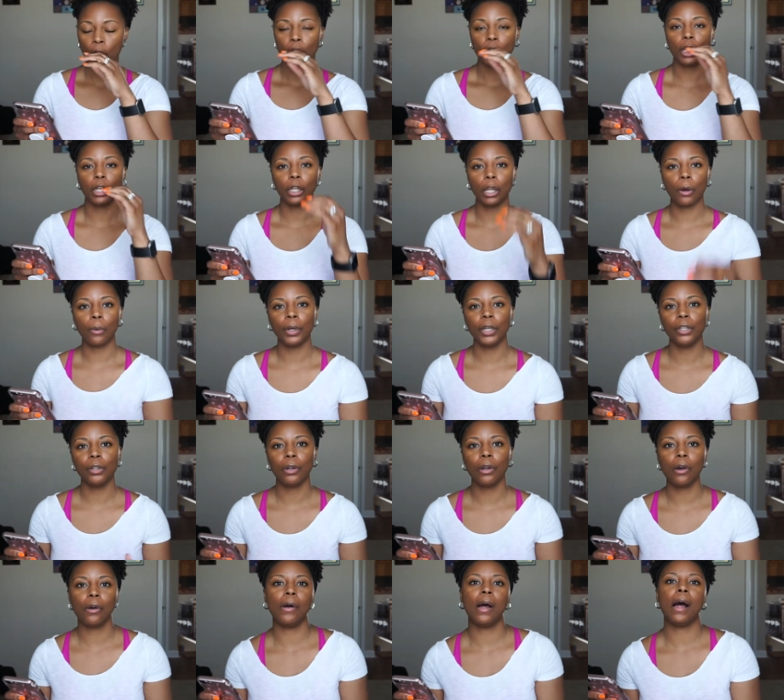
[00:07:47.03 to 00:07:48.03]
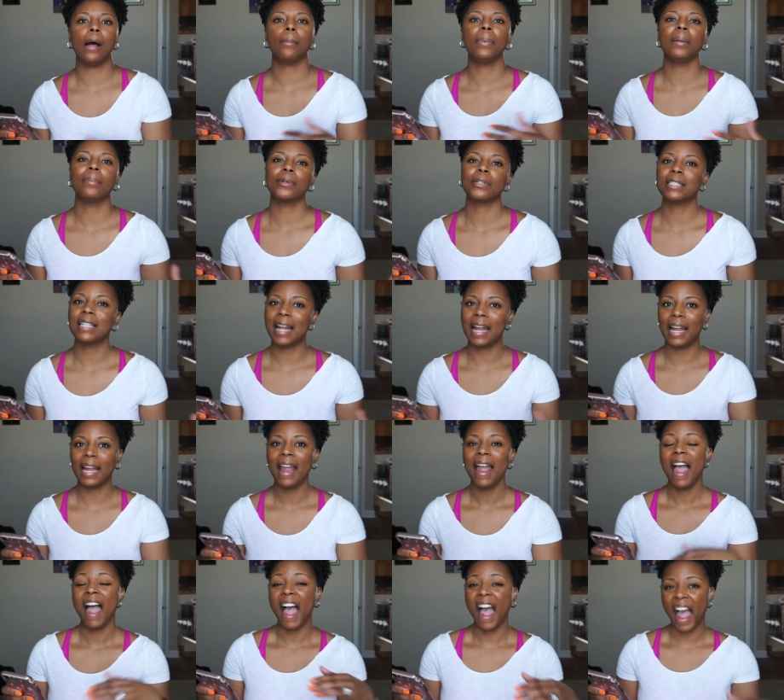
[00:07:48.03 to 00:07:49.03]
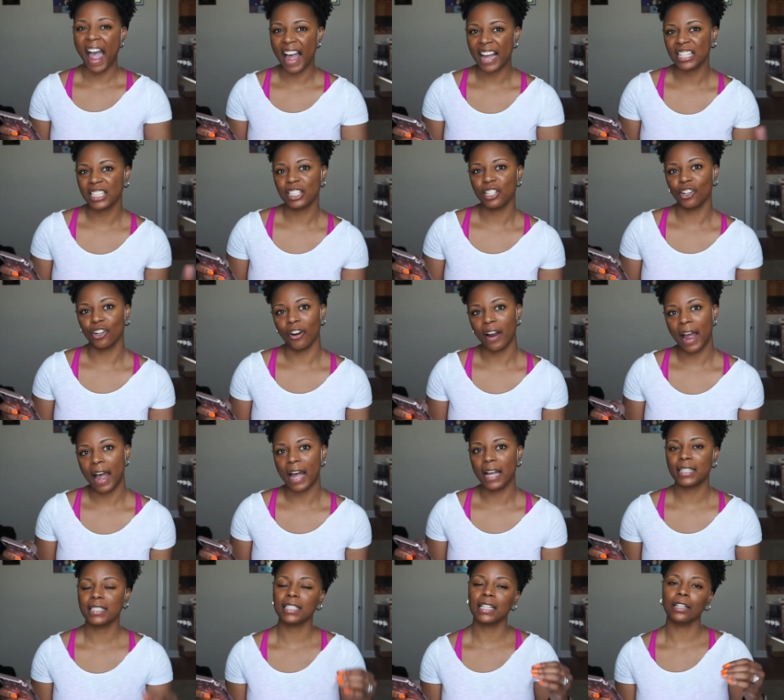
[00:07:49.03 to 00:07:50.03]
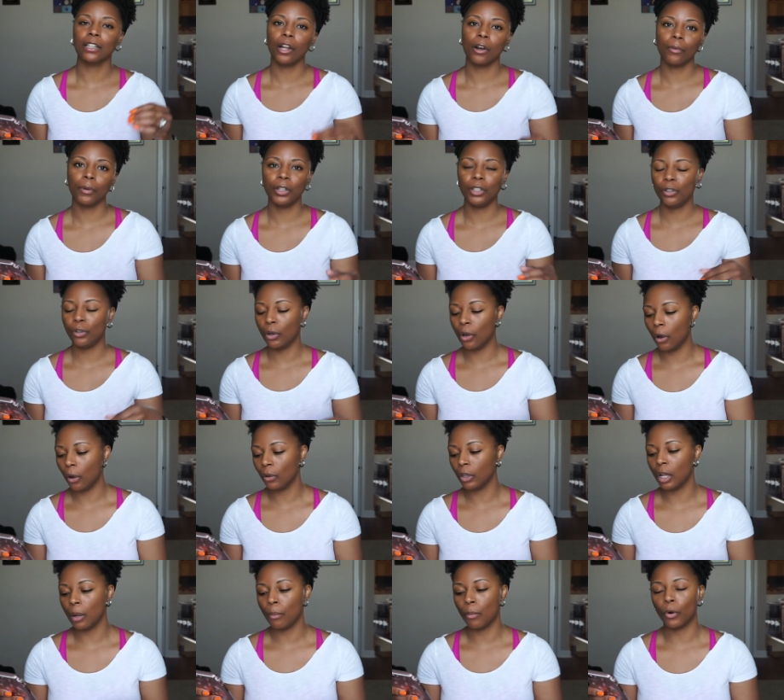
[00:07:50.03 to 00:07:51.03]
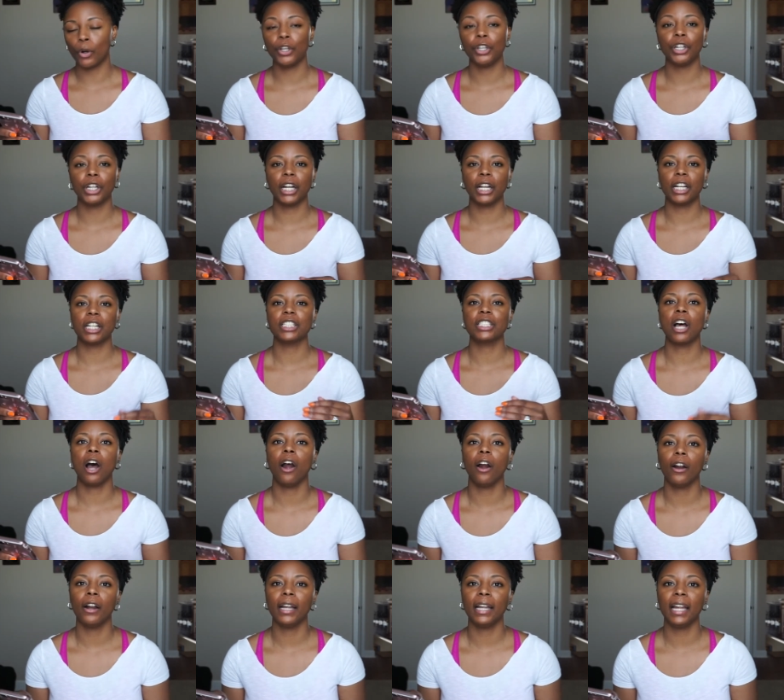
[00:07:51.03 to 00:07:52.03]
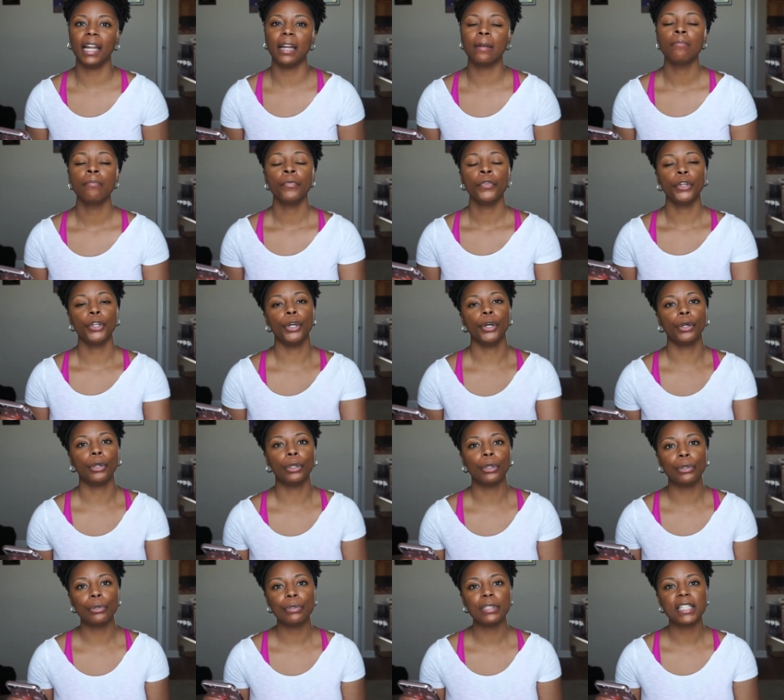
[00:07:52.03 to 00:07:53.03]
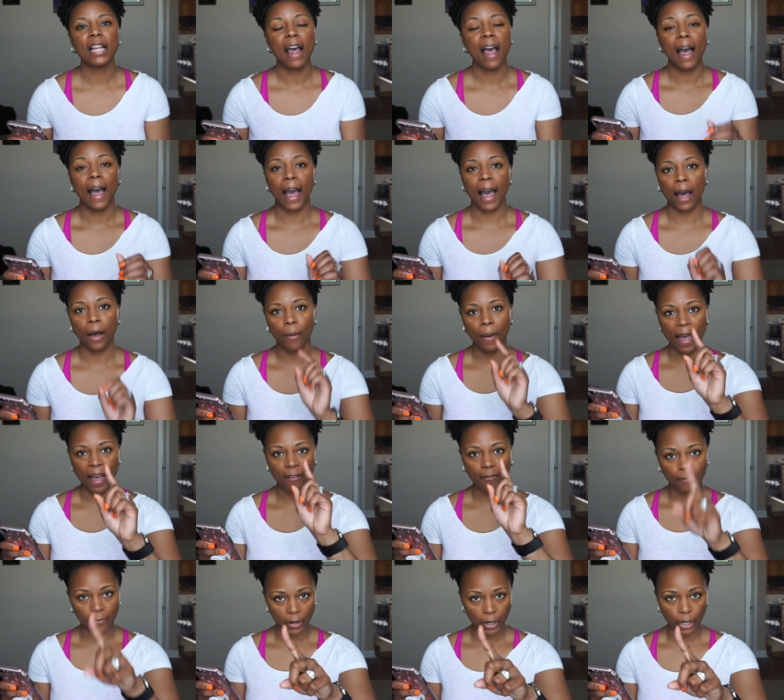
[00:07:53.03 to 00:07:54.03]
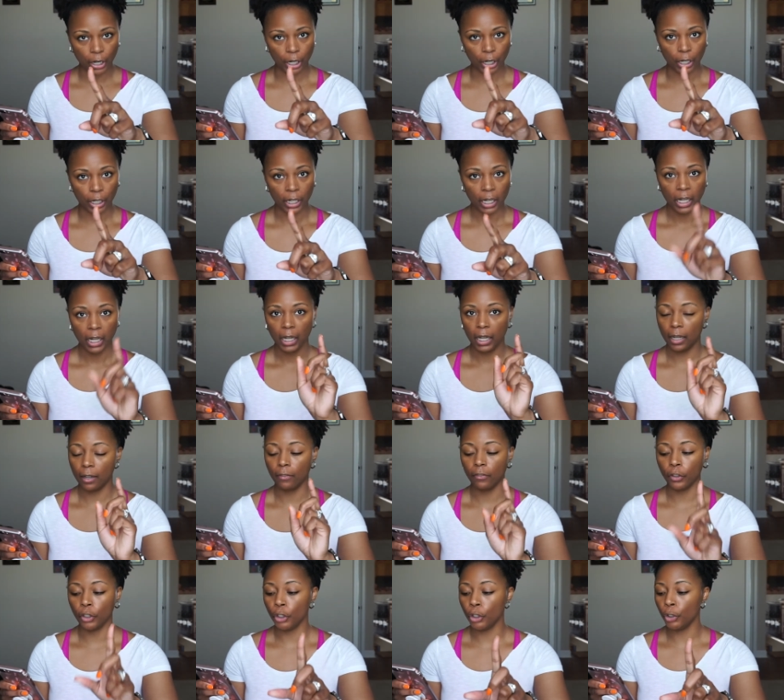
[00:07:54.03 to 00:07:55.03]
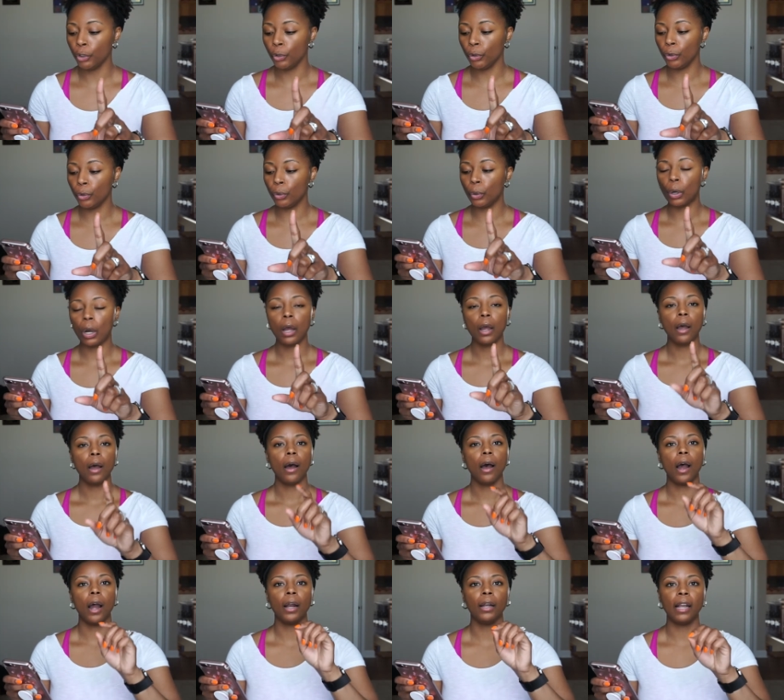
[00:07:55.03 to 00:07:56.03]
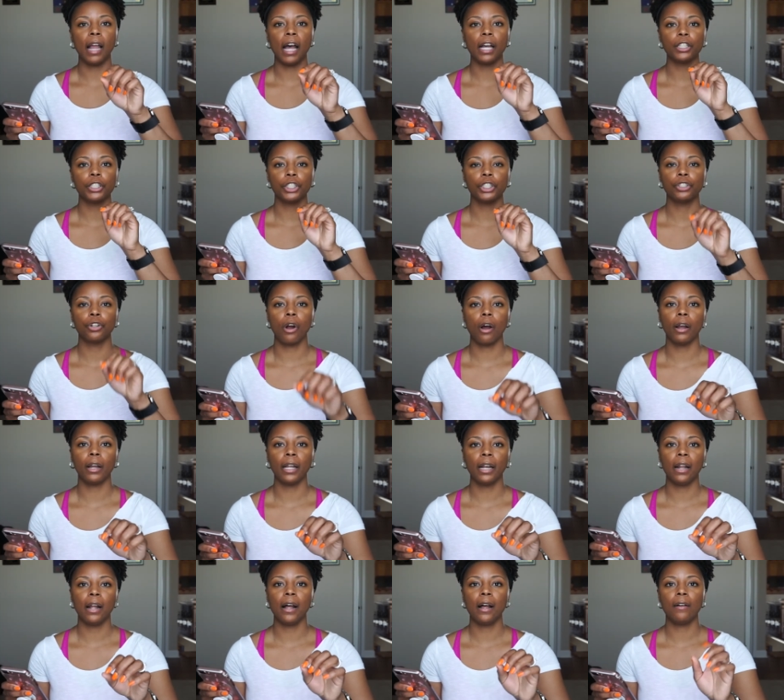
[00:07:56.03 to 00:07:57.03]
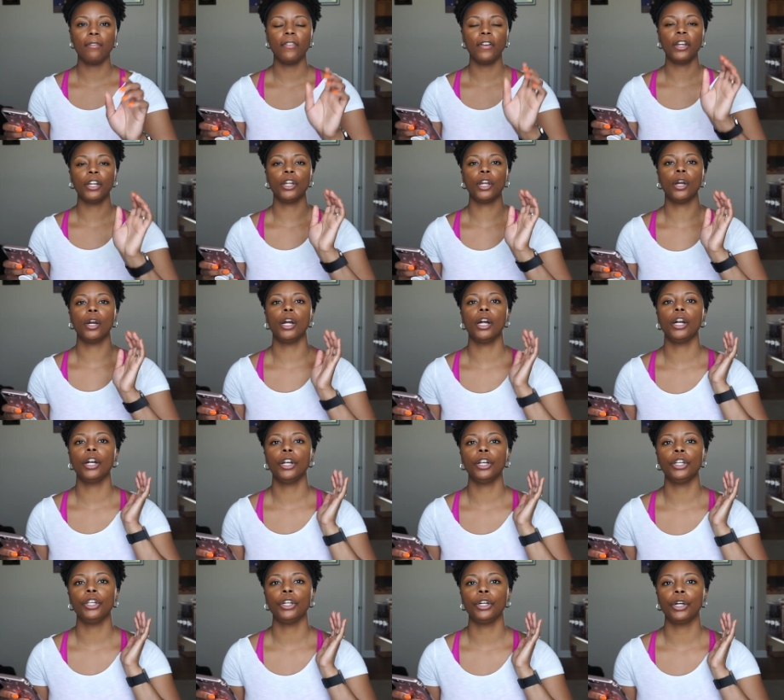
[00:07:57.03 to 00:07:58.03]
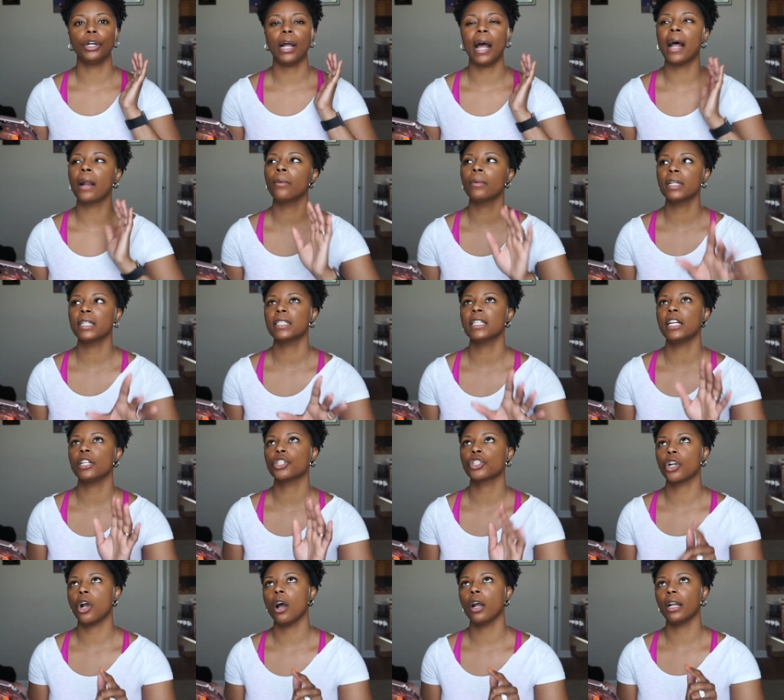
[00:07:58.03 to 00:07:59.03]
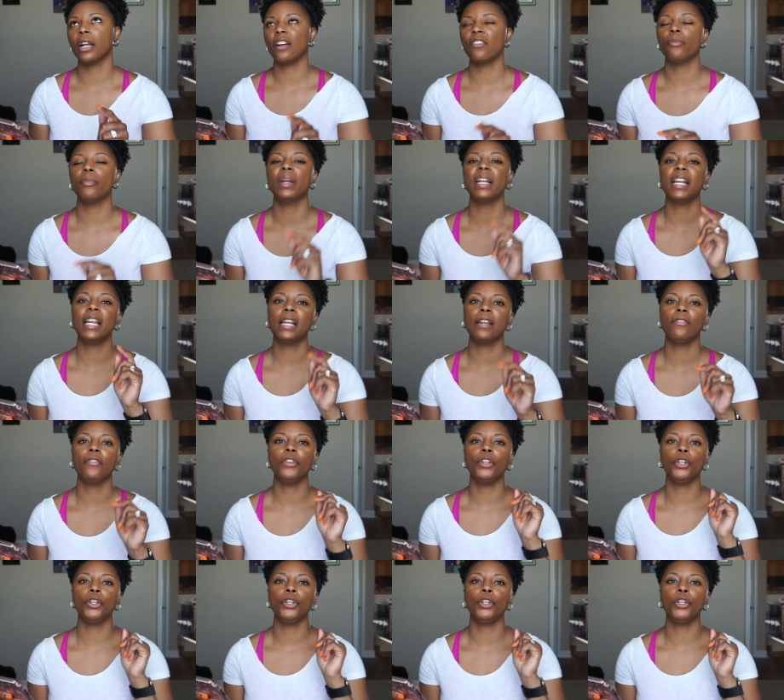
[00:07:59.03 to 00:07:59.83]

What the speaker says: the lower you go, how people say ass to grass, the lower you go, the more you're gonna target your glutes. However, if you are not strong enough and you're I don't want to say strong enough, but if